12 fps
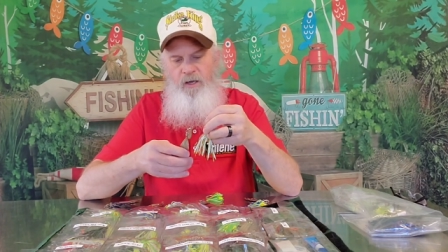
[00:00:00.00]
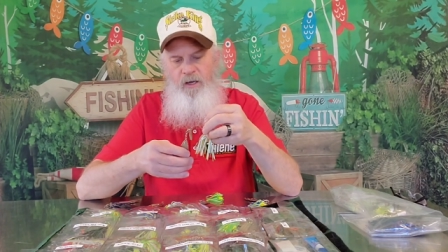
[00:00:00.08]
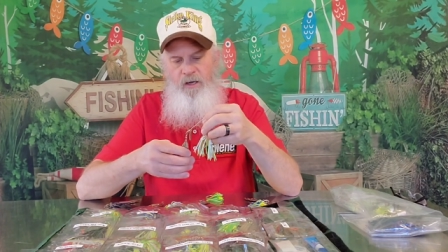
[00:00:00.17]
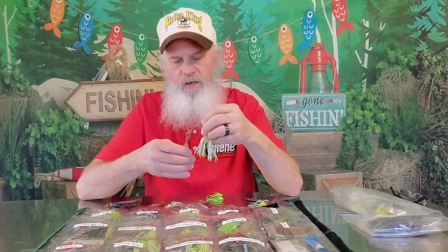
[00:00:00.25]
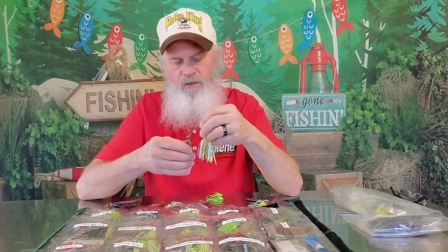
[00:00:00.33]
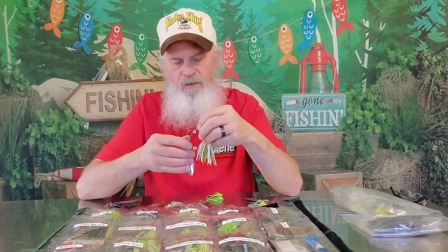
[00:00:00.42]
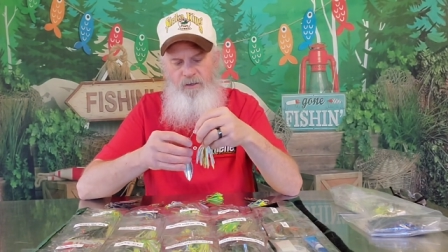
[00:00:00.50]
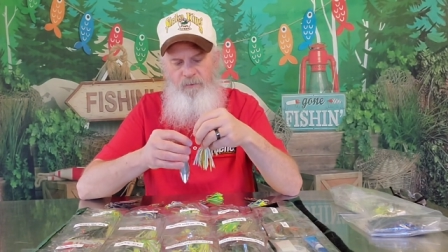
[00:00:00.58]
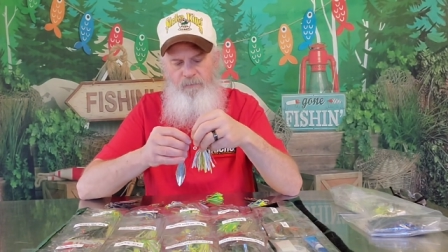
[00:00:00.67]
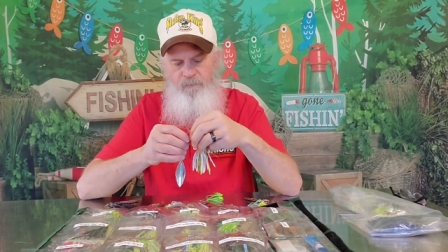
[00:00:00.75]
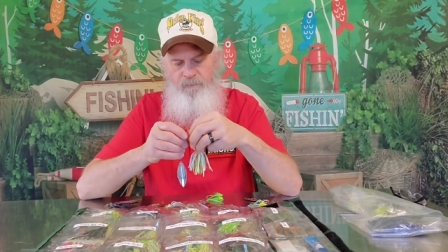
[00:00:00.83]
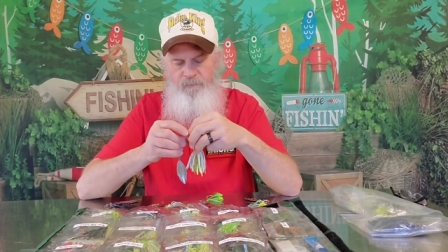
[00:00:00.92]
And
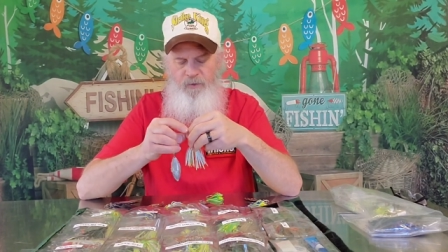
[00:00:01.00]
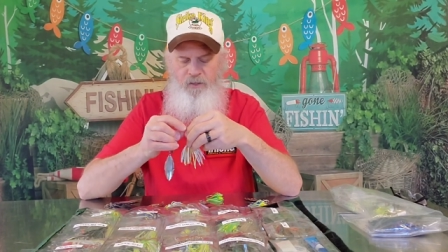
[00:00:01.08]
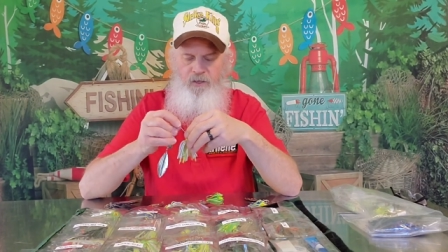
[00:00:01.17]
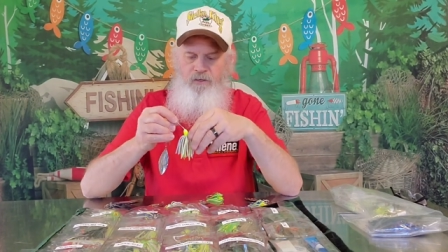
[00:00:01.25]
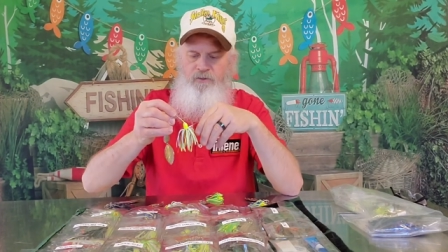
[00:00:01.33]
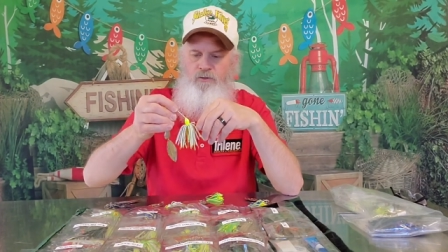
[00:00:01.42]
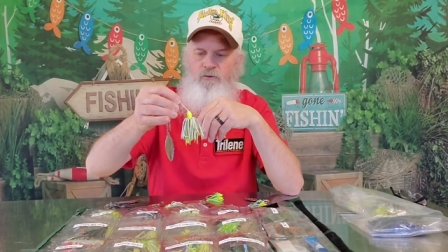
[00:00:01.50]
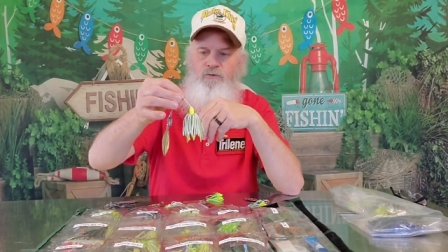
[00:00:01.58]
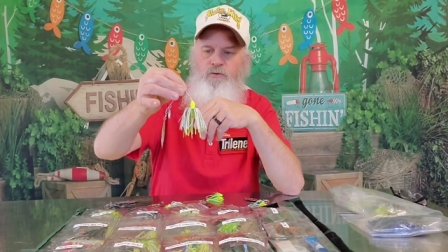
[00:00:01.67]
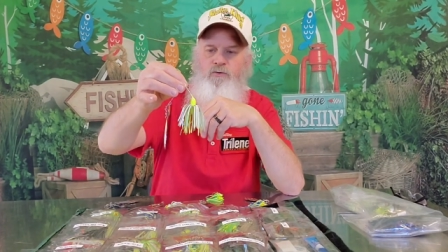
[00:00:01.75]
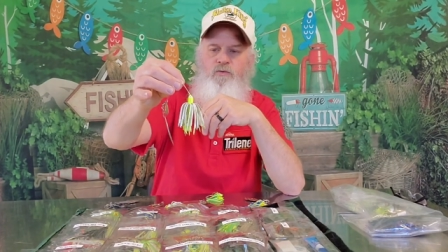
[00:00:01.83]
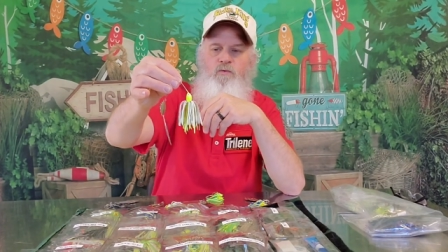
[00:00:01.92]
um, again,
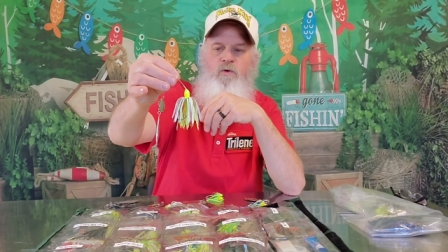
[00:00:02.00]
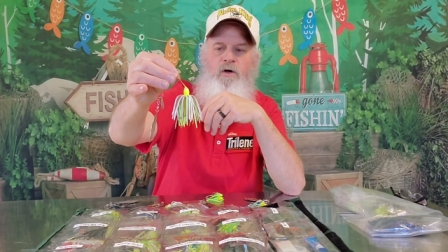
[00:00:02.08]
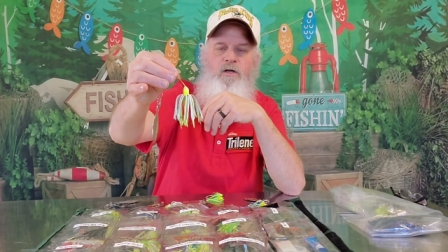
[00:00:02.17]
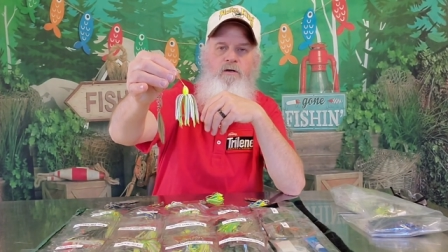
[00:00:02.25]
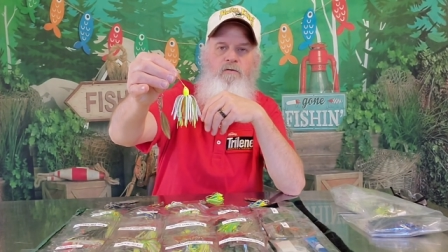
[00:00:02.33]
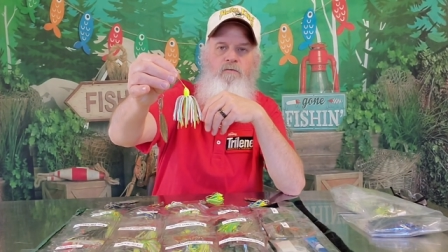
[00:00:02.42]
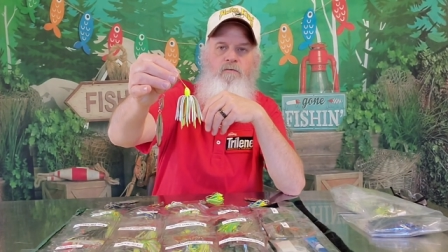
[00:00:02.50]
chartreuse and white.